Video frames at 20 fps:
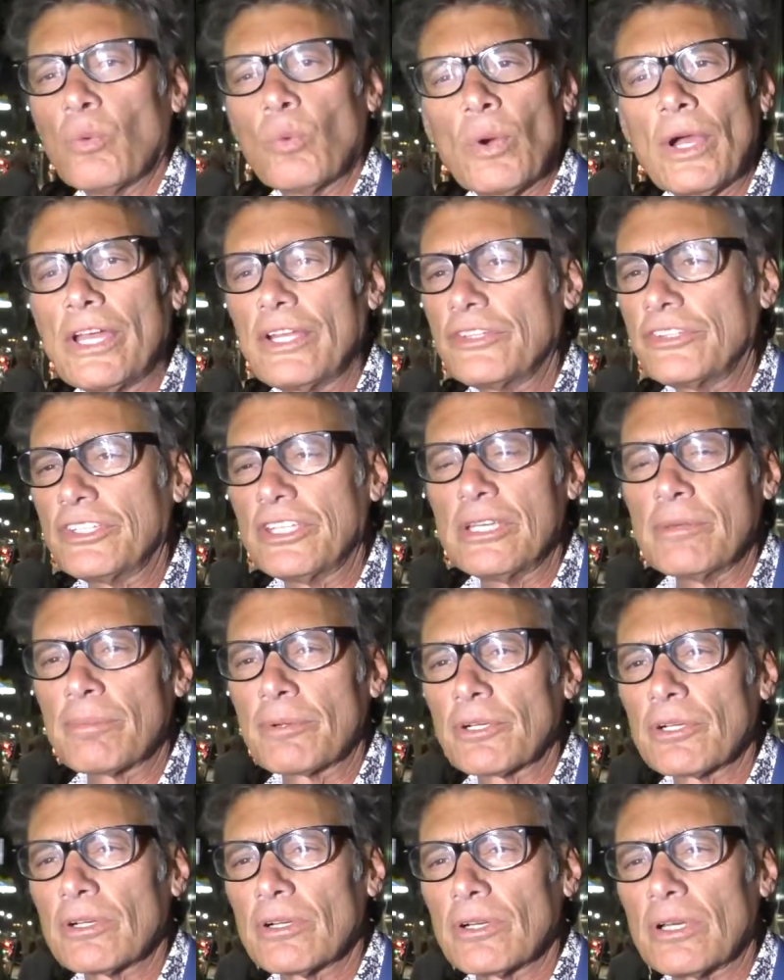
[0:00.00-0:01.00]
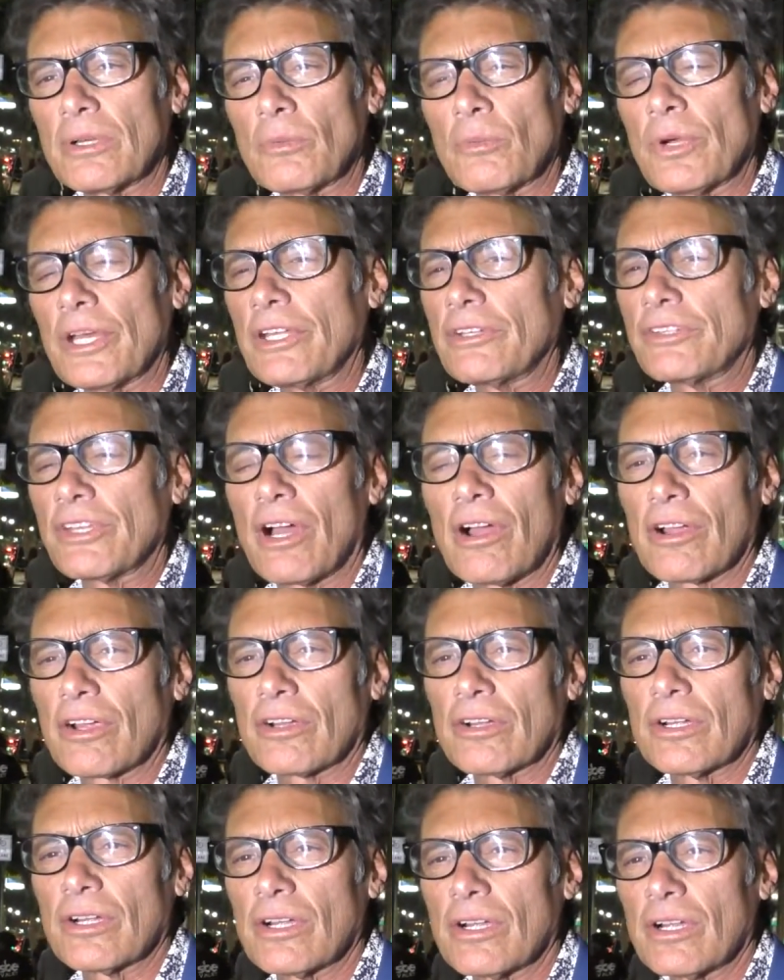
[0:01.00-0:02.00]
Way deeper and way
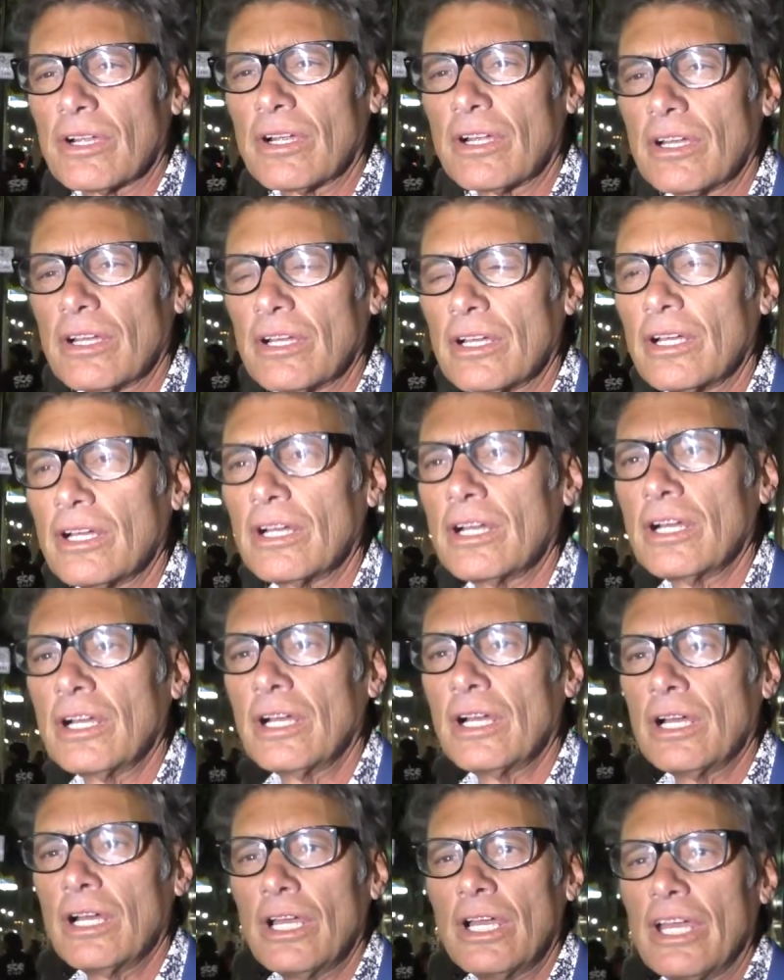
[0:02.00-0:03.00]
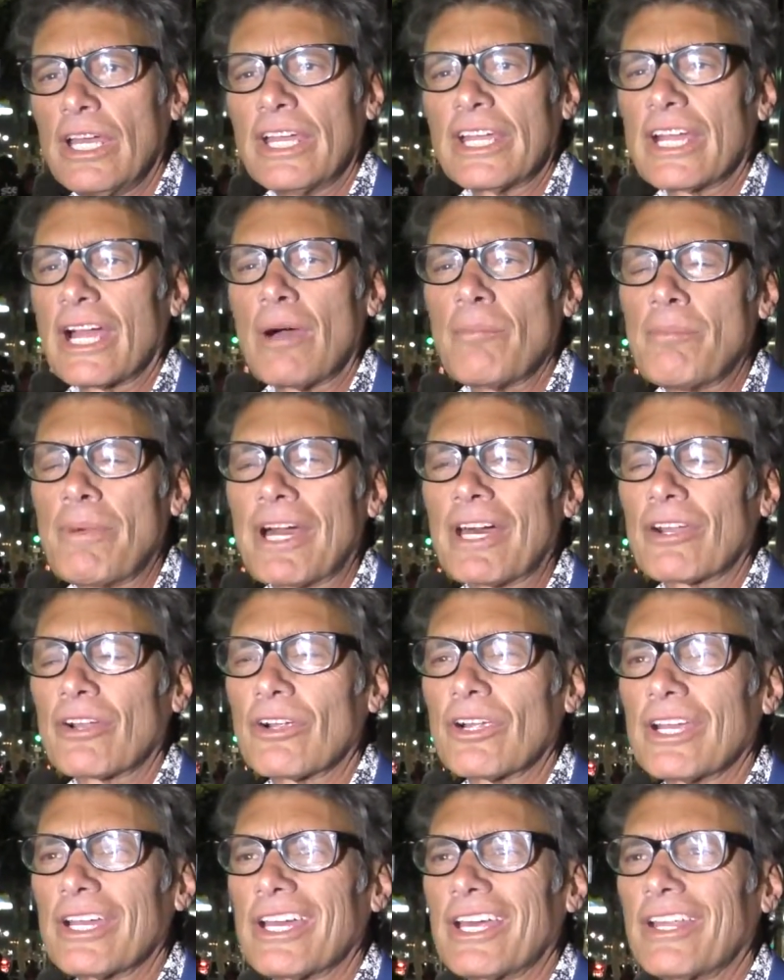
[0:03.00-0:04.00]
darker. So it got better as it, it went up. better,
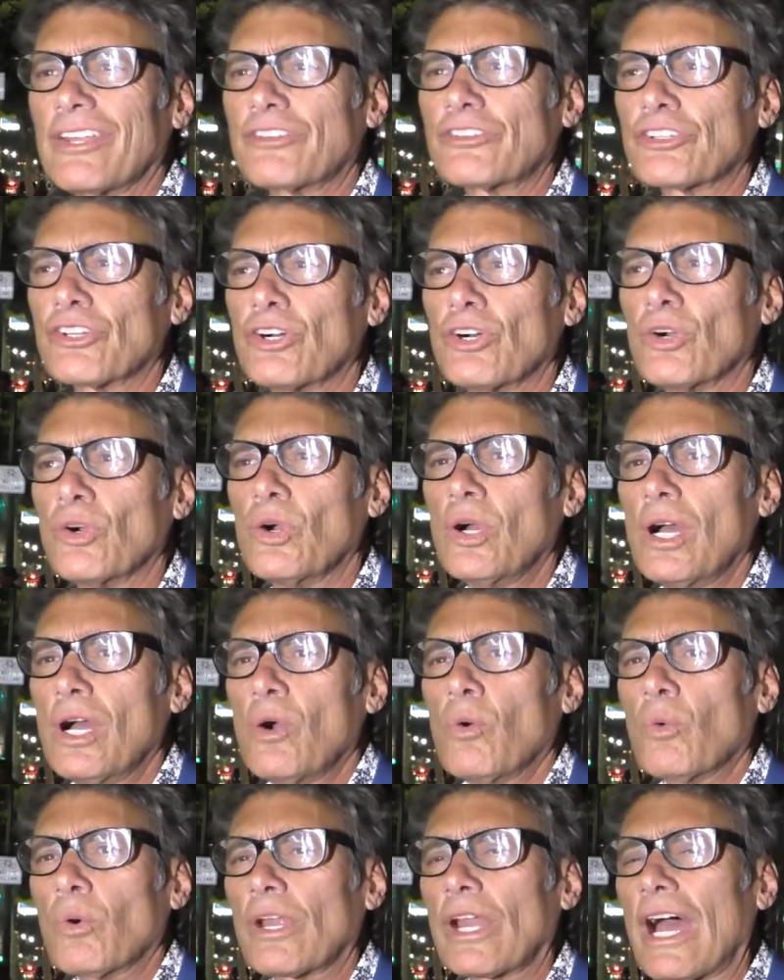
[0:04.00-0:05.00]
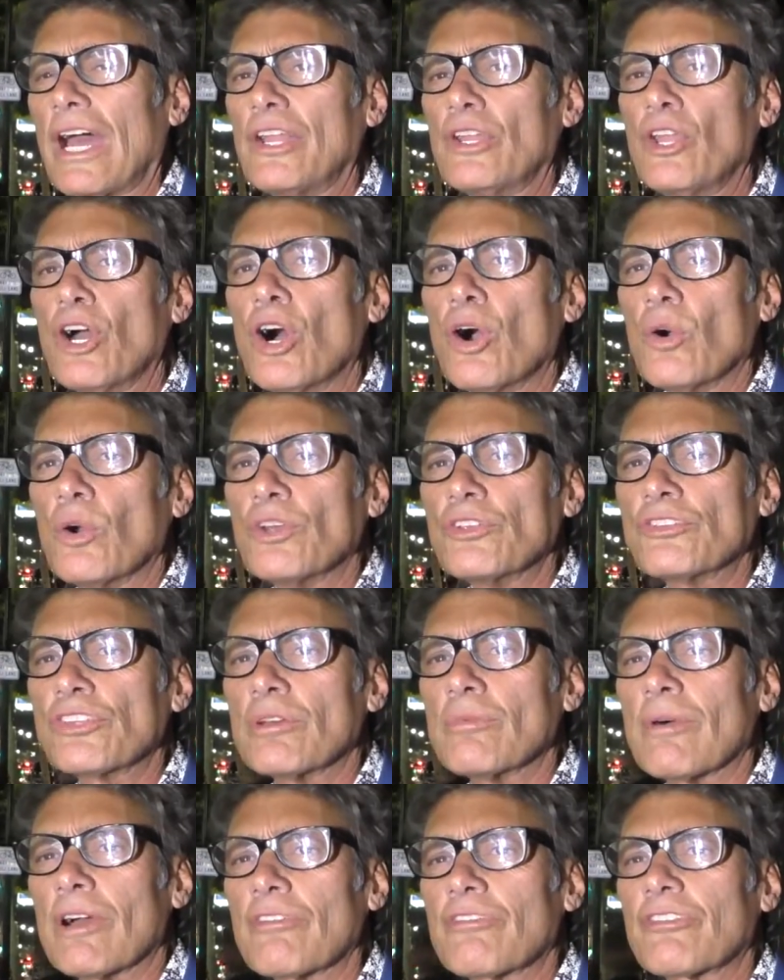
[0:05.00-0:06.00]
and so what I know is
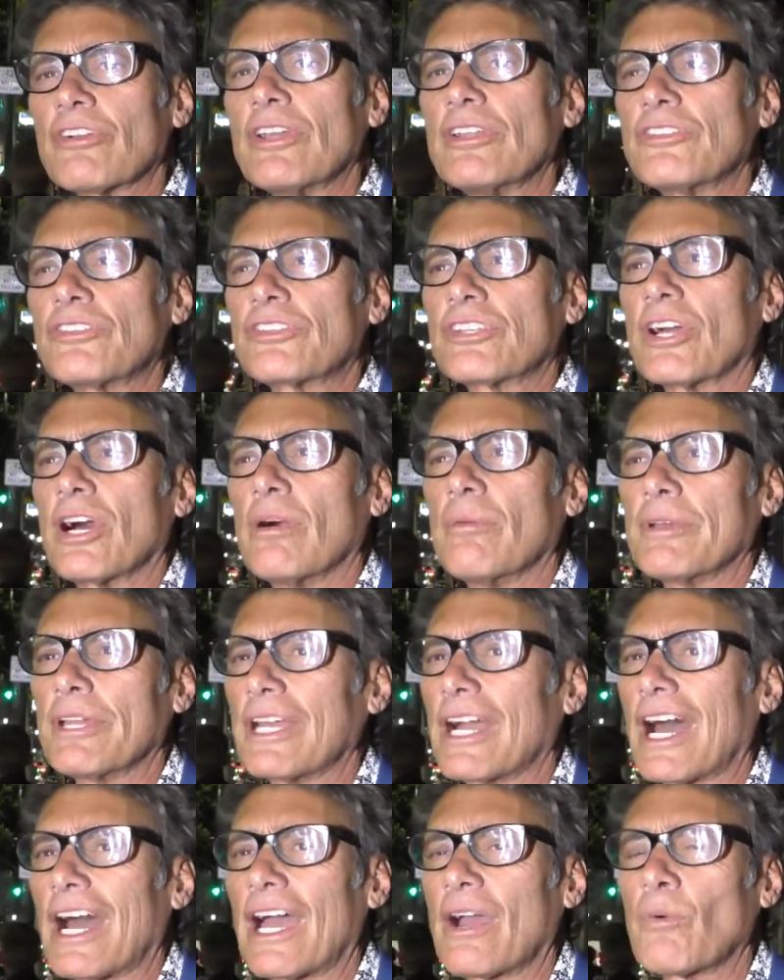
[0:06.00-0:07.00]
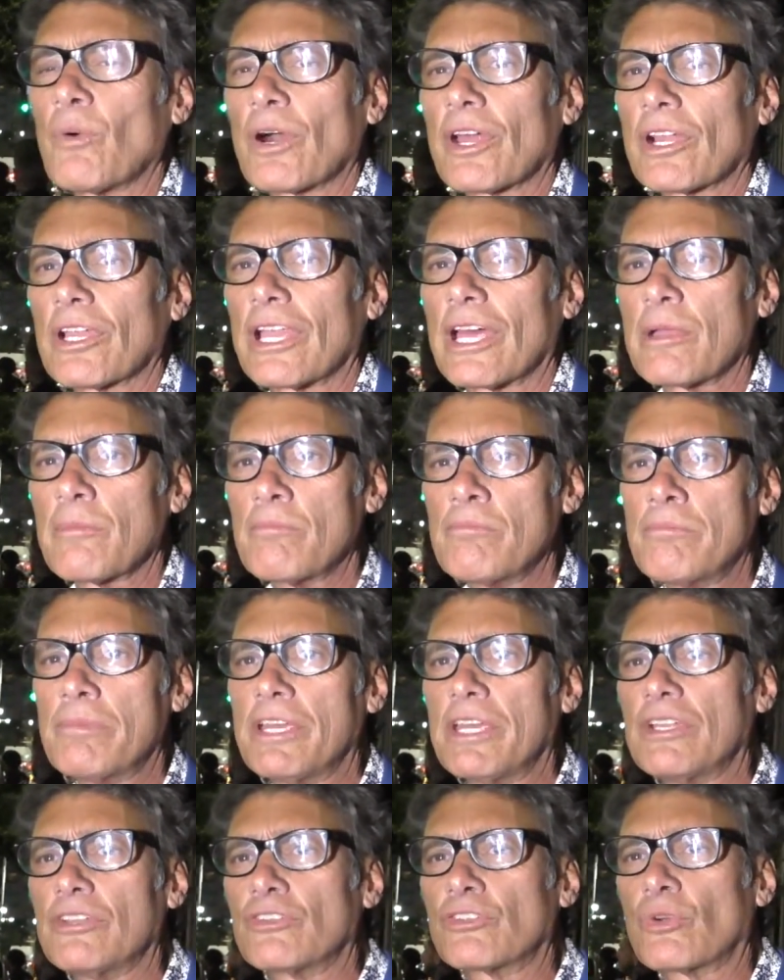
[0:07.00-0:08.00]
that my friends tell me I want to like
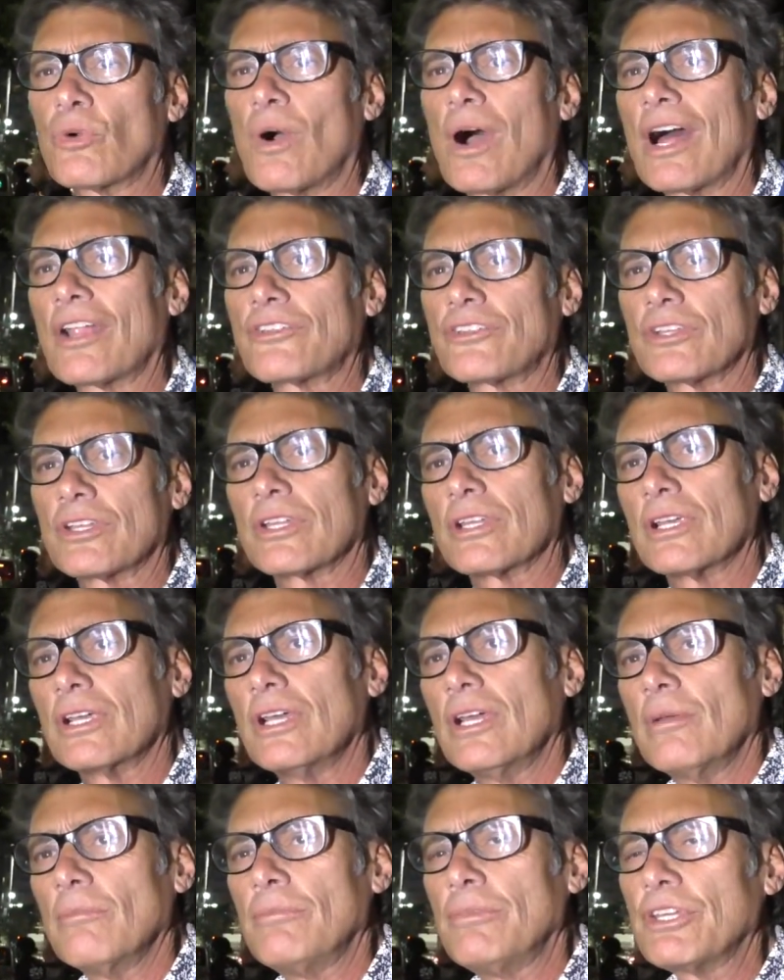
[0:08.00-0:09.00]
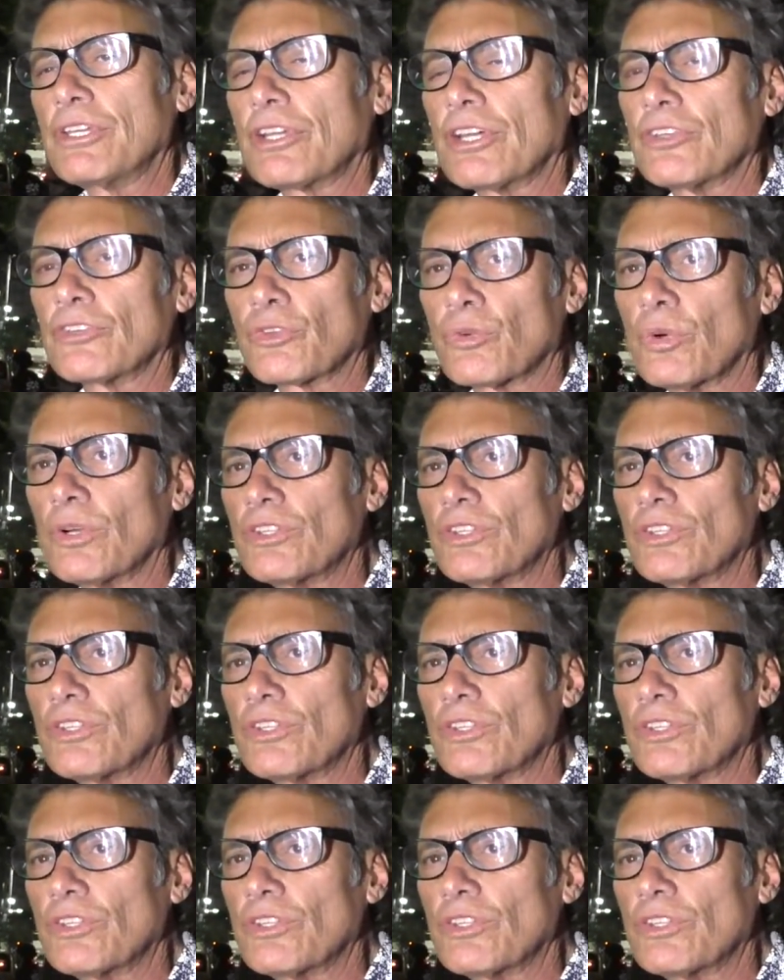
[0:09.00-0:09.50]
binge watch it because okay.